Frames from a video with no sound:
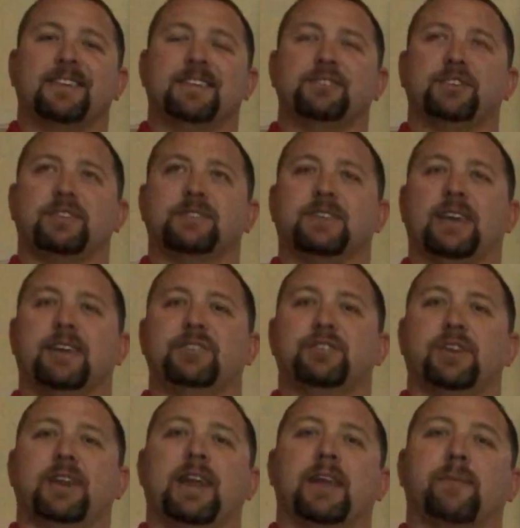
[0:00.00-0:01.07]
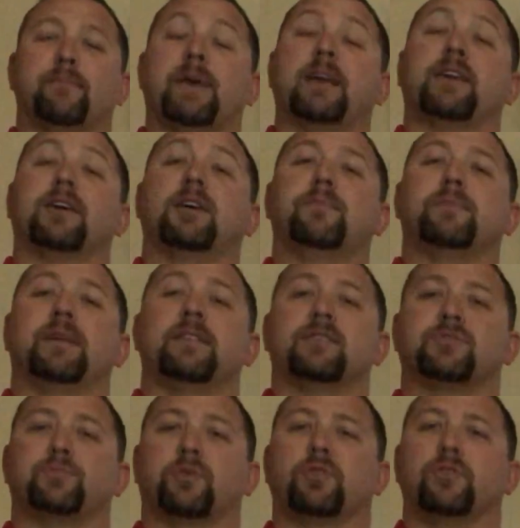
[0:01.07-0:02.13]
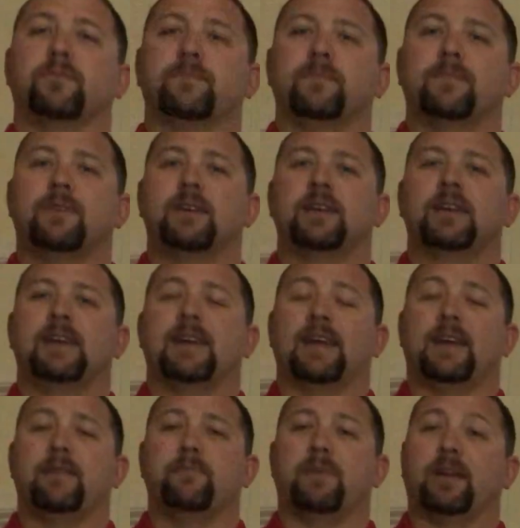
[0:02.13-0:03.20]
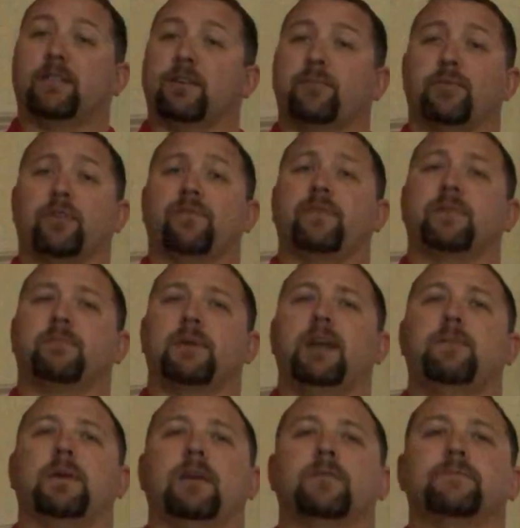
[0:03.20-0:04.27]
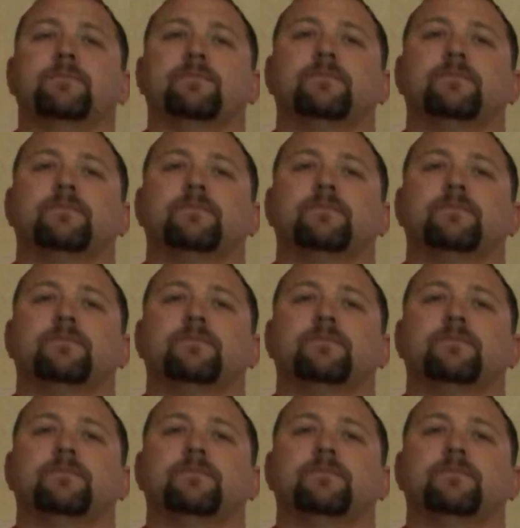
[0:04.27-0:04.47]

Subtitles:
as you could say, genetic makeup in their sperm and make their perfect baby.